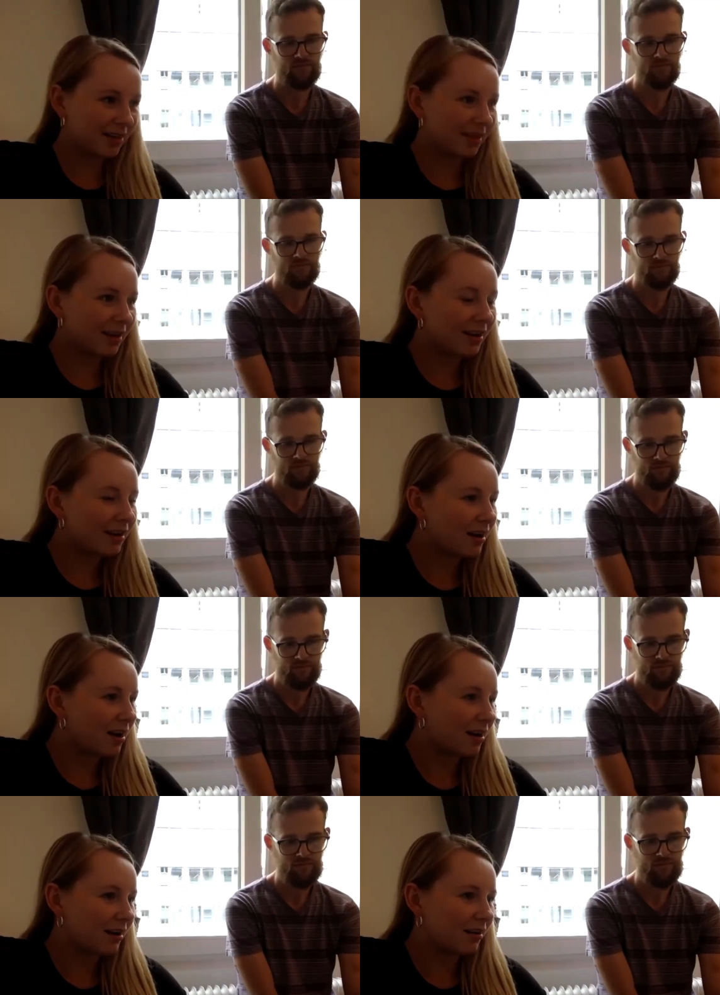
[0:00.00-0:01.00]
Speaker 1: there
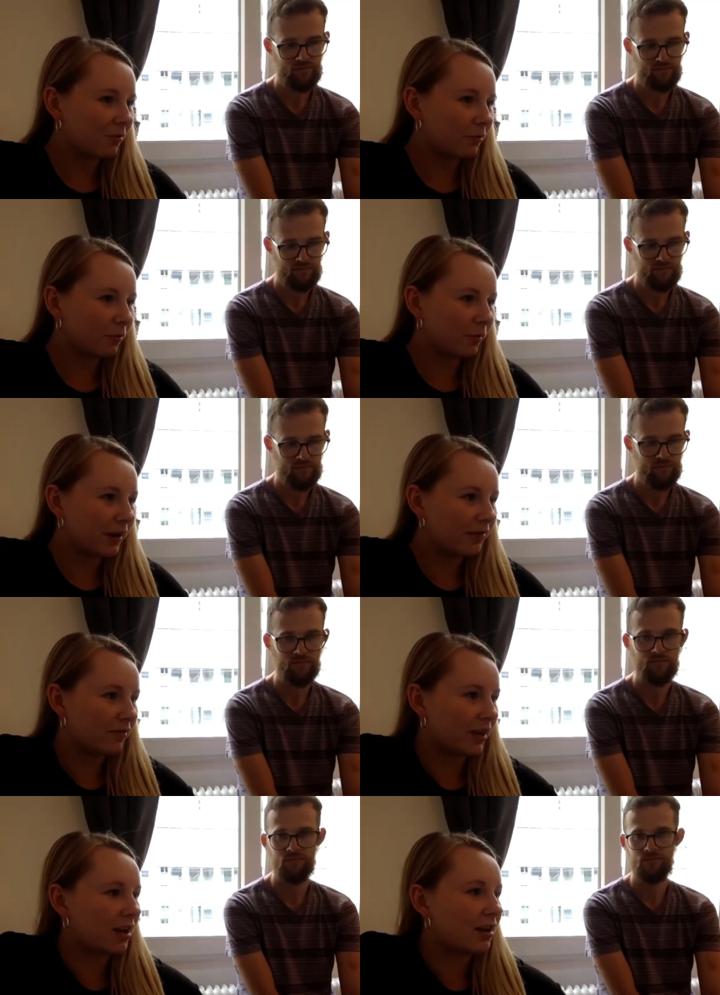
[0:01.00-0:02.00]
are in
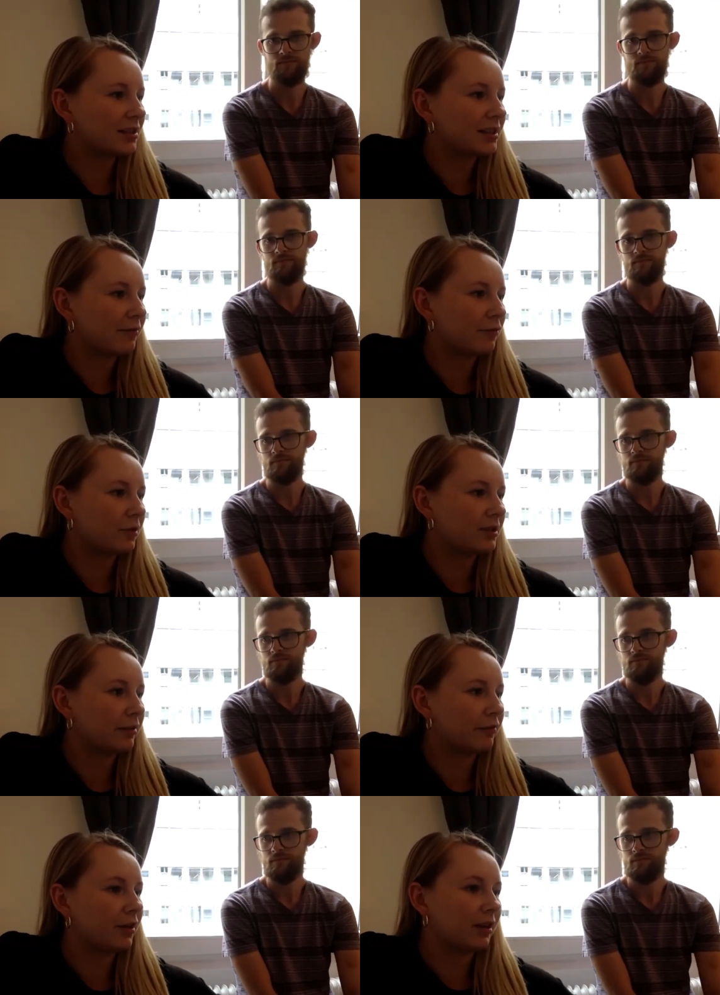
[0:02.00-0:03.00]
Vienna several
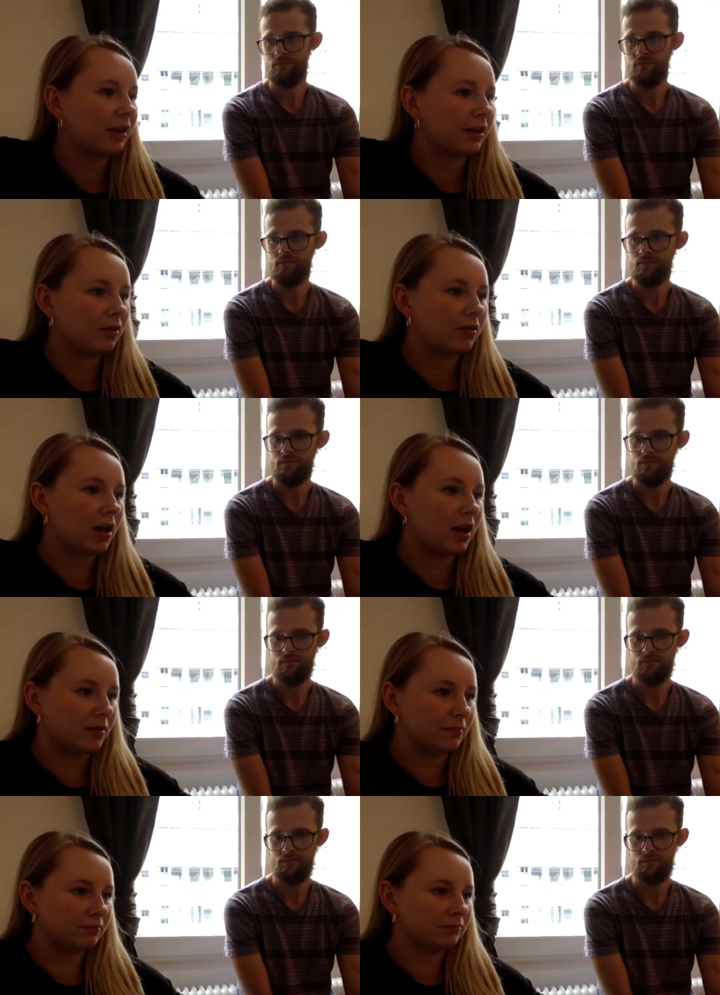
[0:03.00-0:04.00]
different little
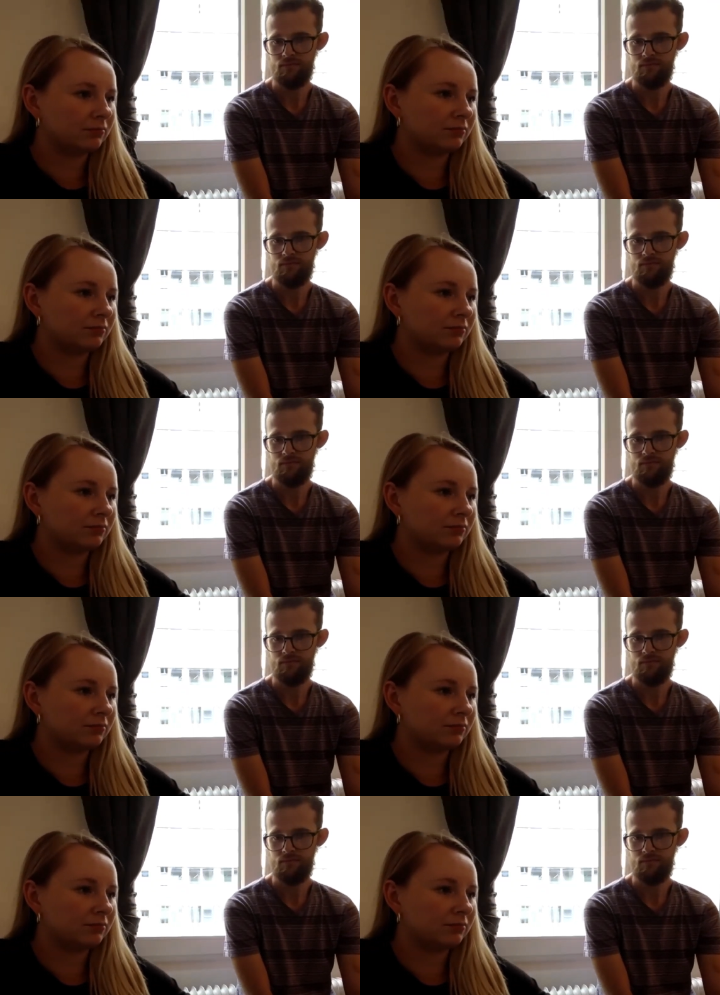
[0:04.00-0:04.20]
um,